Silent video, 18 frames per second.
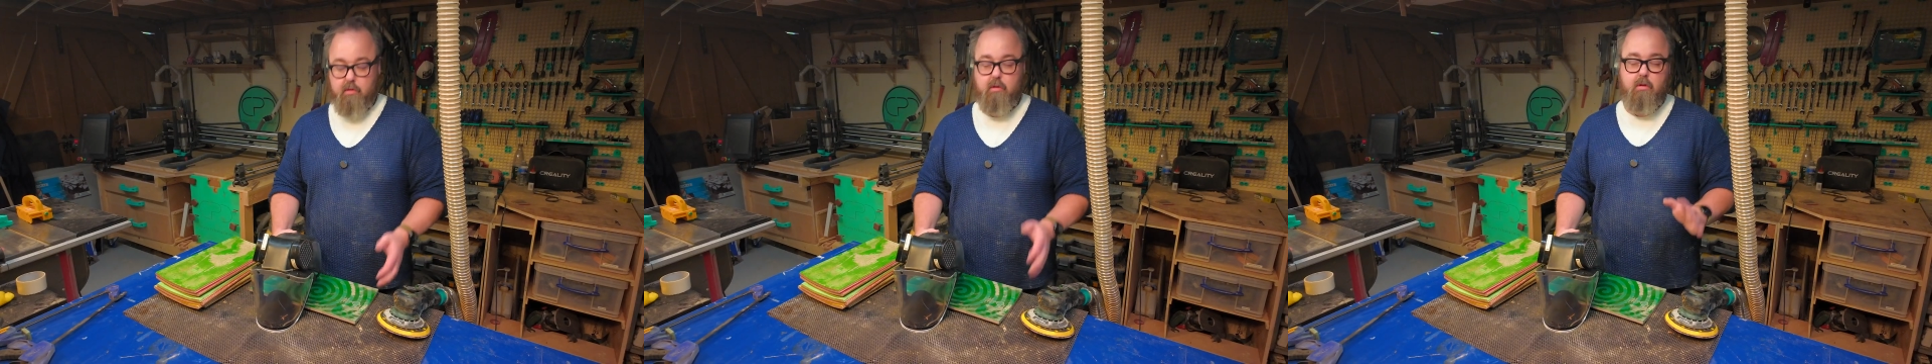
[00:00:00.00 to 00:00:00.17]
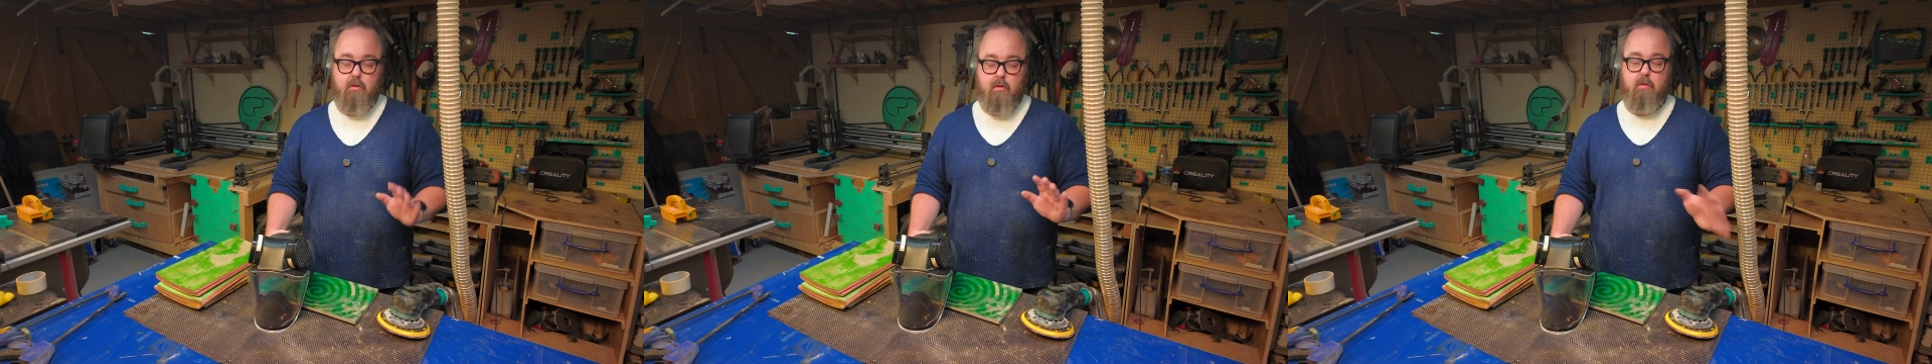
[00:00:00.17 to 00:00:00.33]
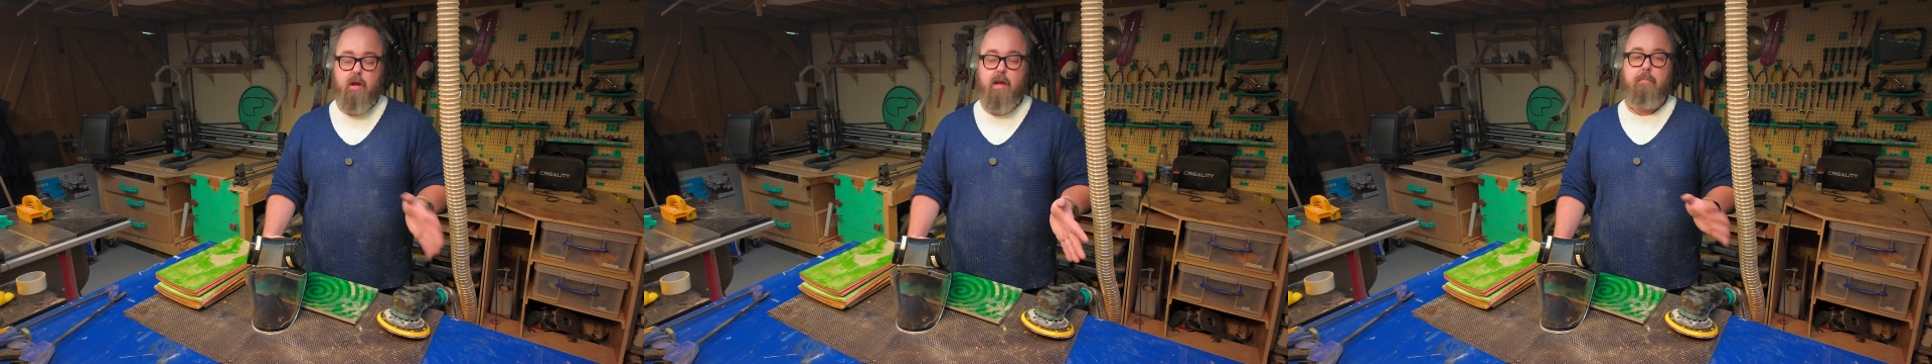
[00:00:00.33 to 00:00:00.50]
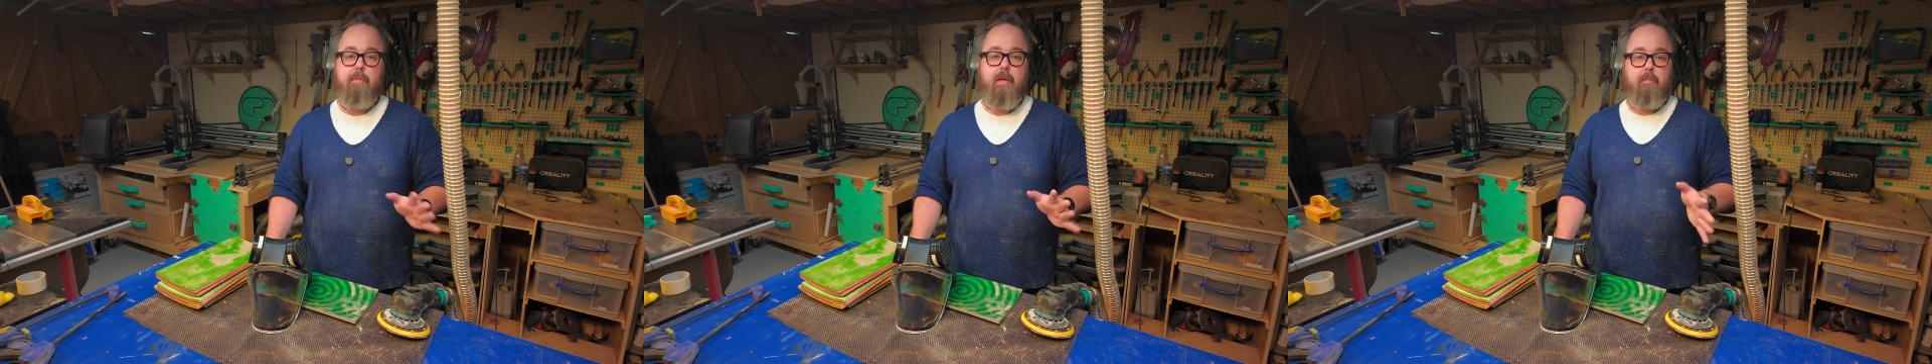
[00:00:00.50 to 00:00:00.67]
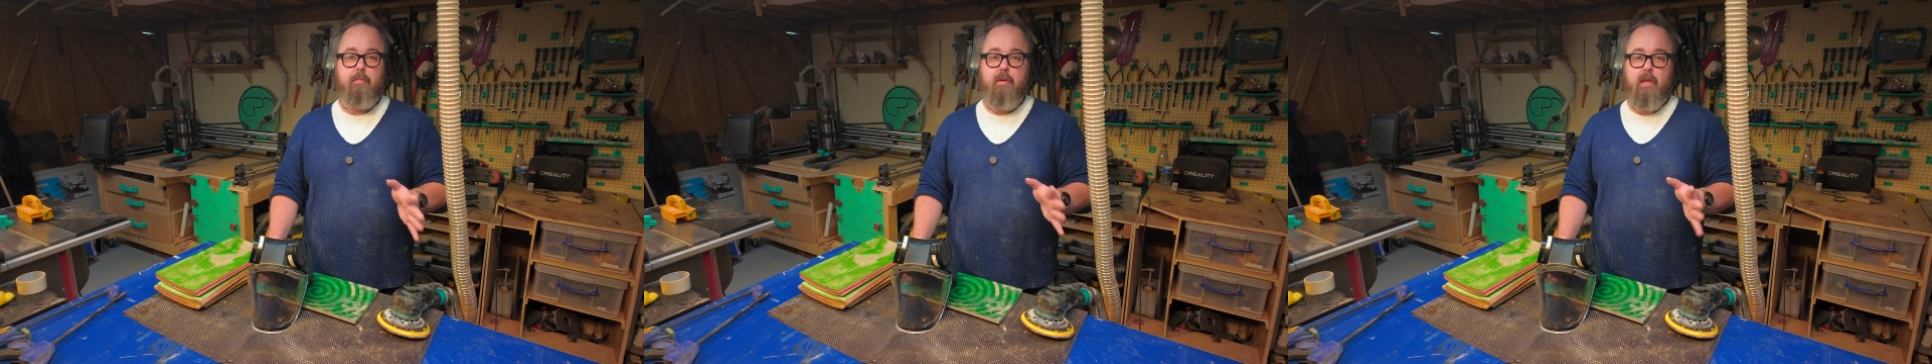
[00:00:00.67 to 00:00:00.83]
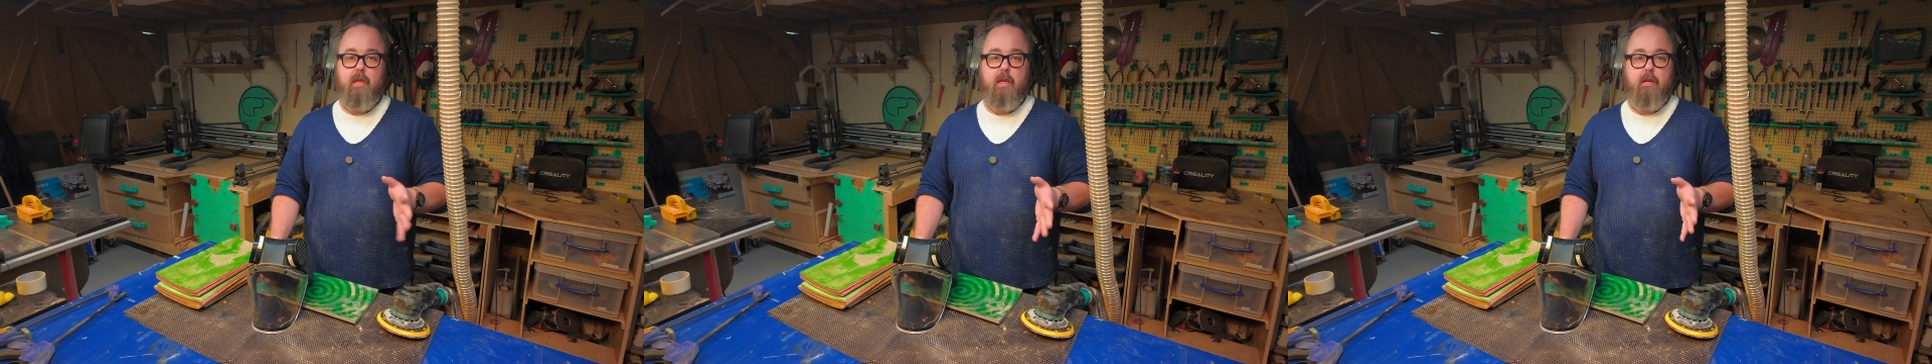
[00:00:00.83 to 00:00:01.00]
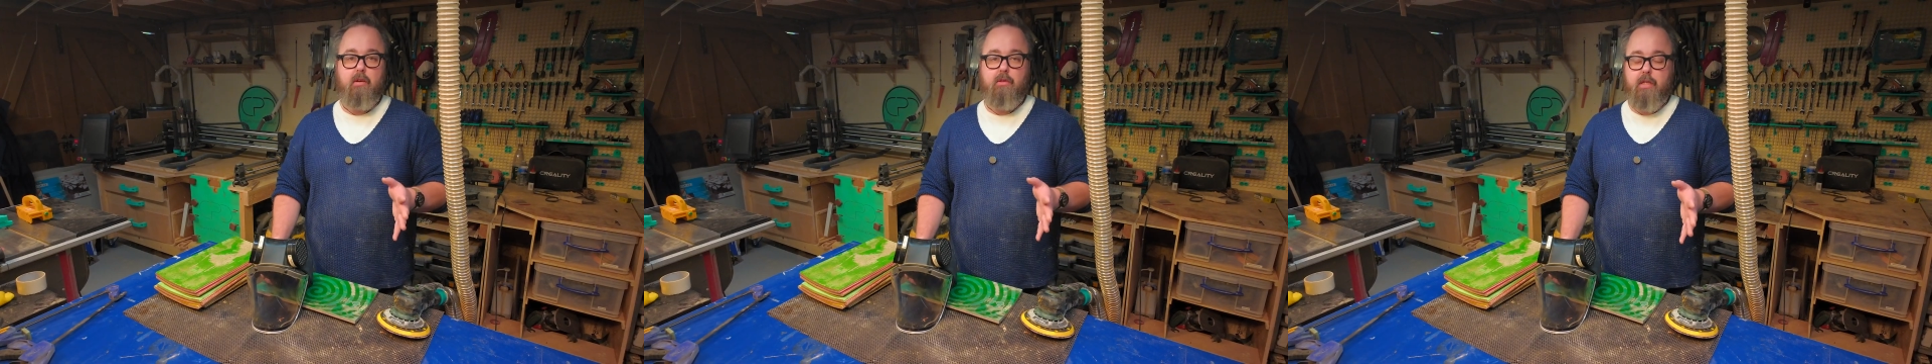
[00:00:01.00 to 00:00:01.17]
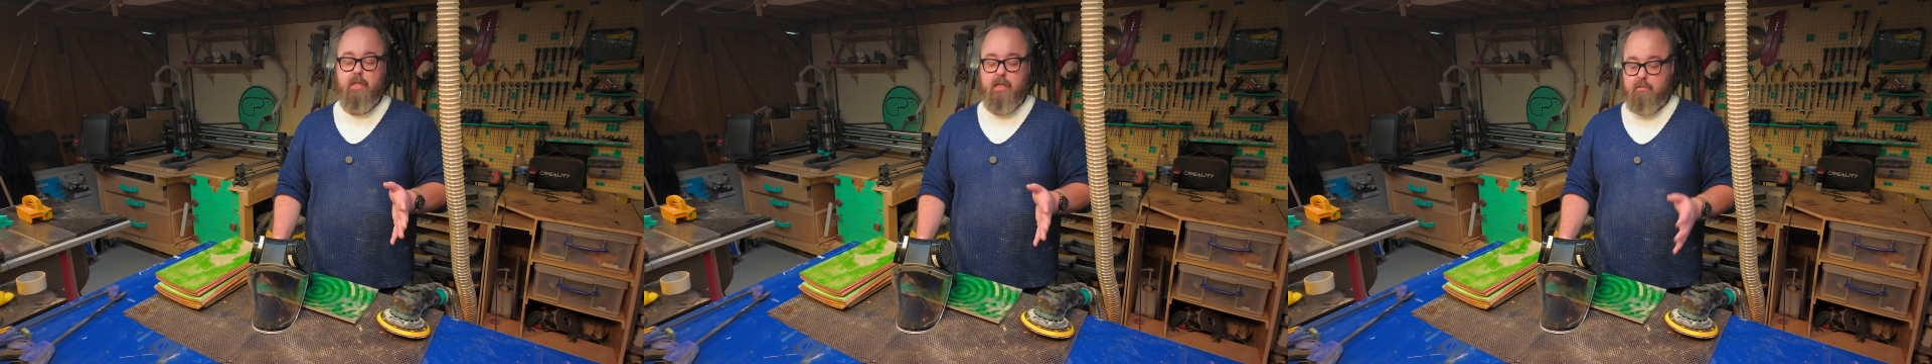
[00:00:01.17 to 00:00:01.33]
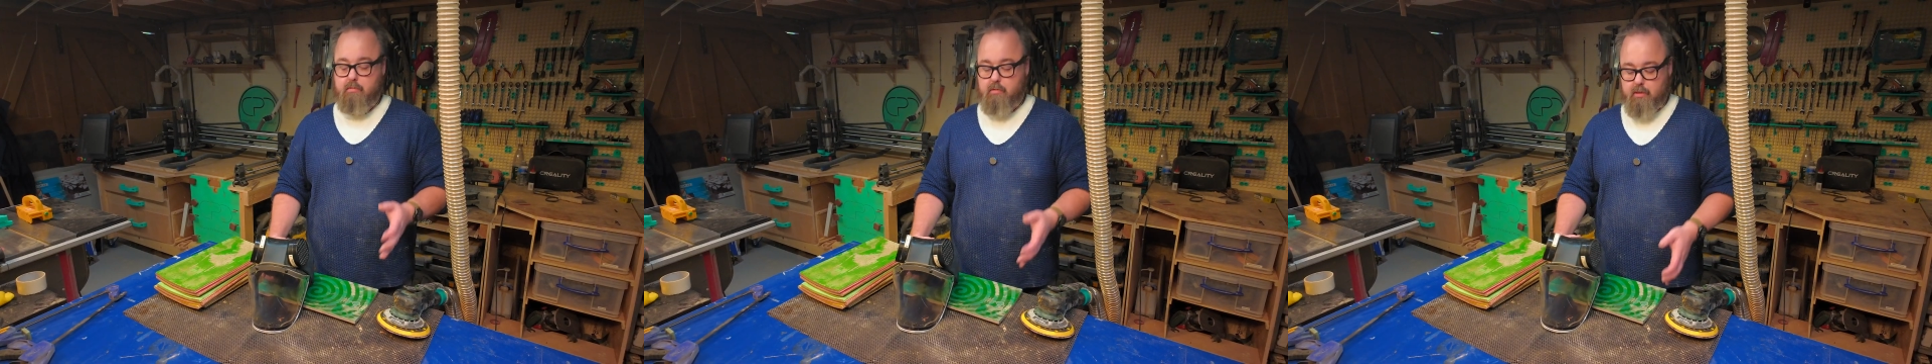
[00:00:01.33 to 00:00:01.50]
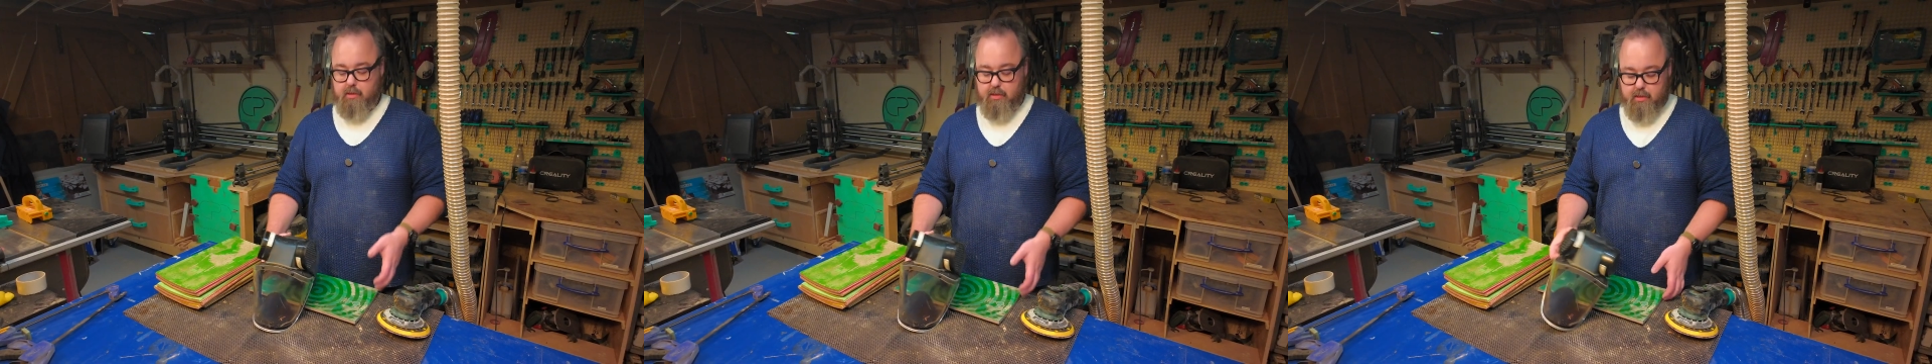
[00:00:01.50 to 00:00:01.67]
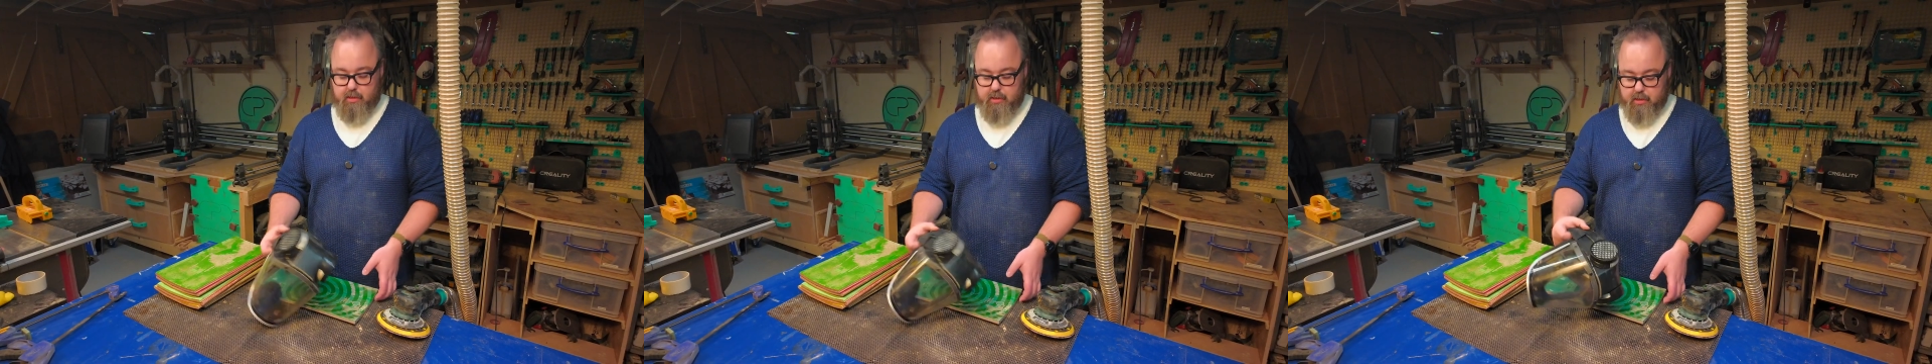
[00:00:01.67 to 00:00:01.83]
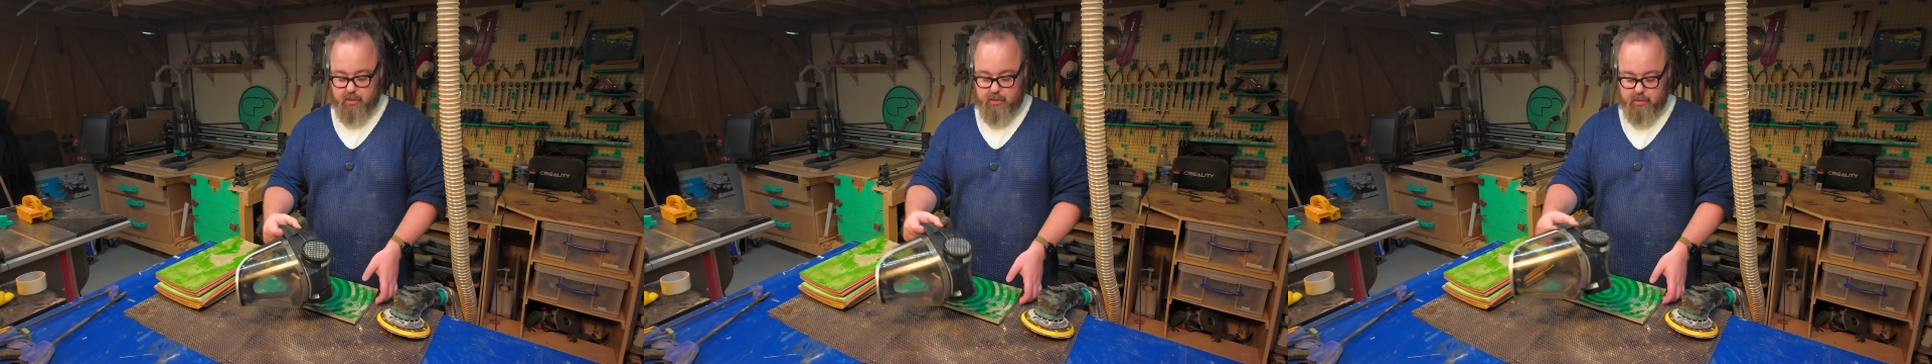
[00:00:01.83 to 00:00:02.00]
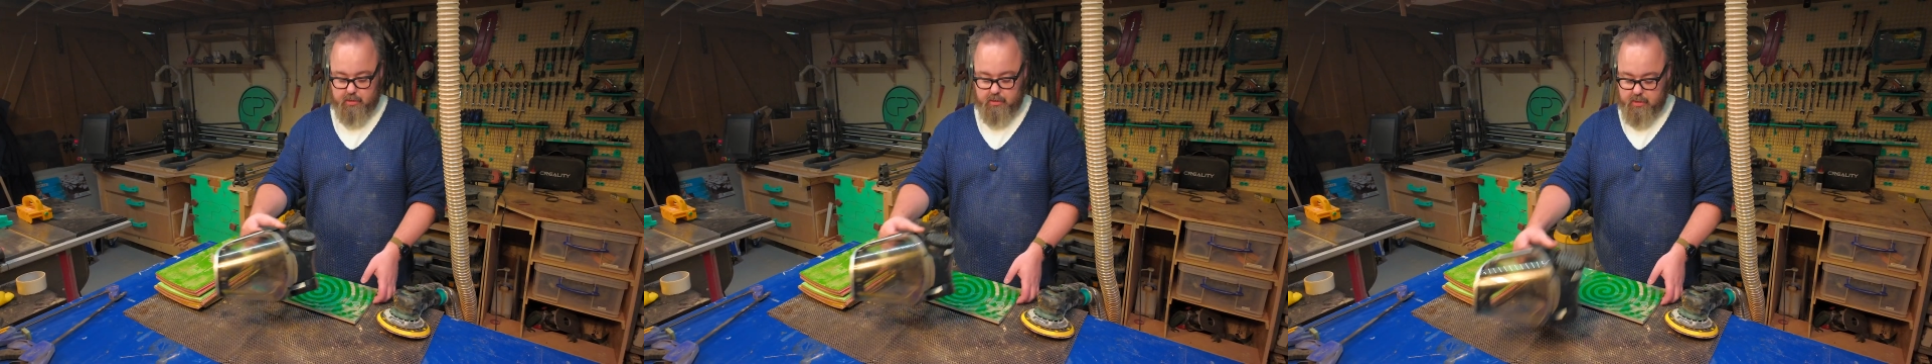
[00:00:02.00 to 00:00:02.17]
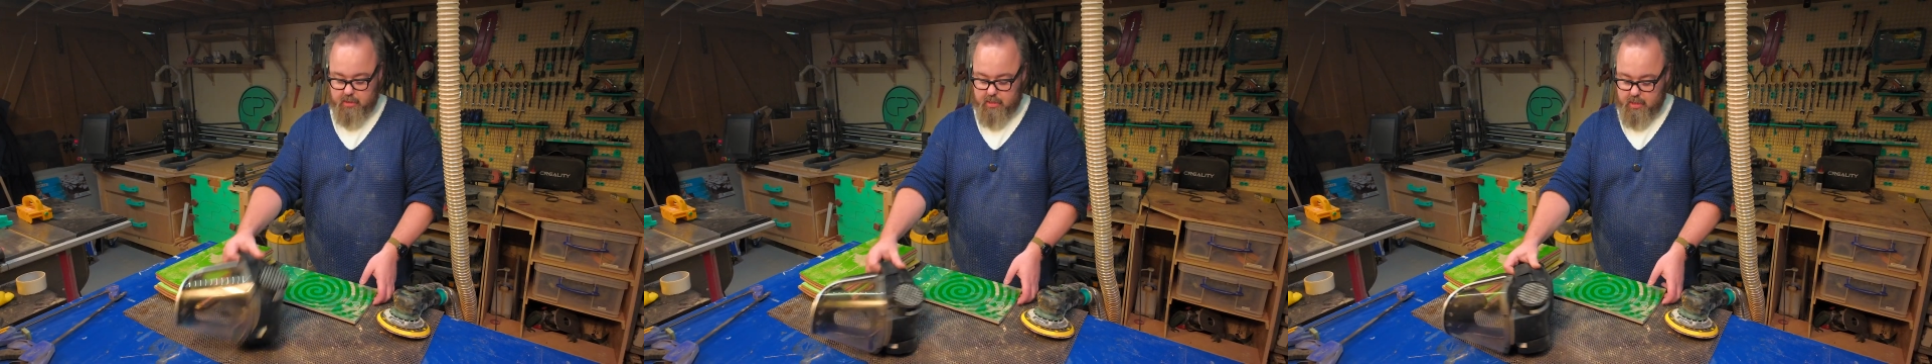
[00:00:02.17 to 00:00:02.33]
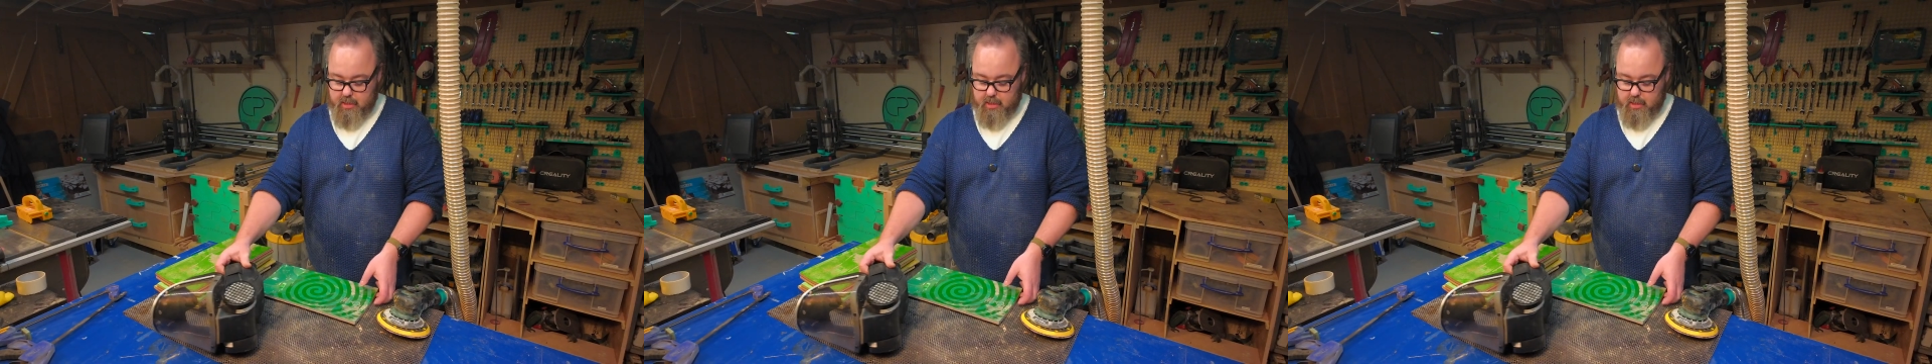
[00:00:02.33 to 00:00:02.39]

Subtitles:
correct PPE on these ones, because